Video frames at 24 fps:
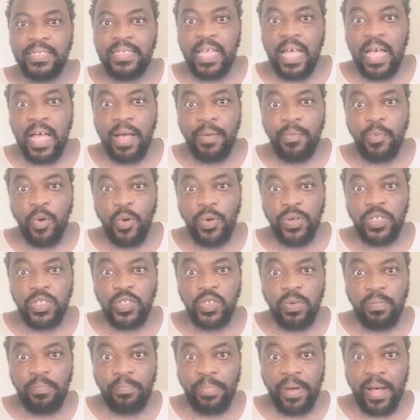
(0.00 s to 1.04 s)
So I'm
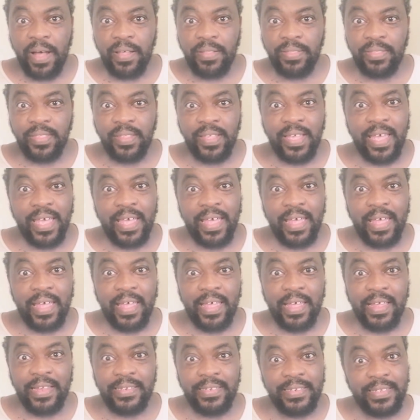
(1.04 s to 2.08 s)
going to bath,
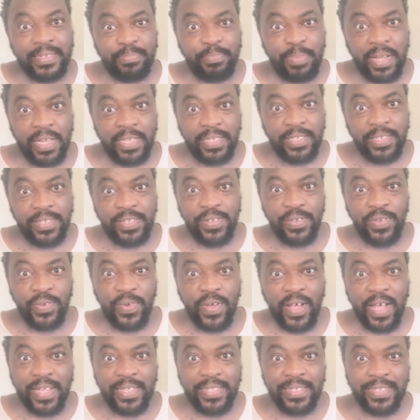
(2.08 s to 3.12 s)
and this part
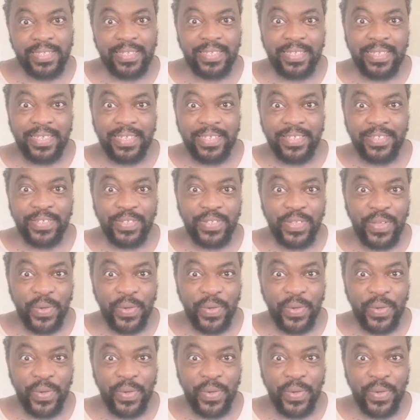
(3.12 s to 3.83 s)
you can see.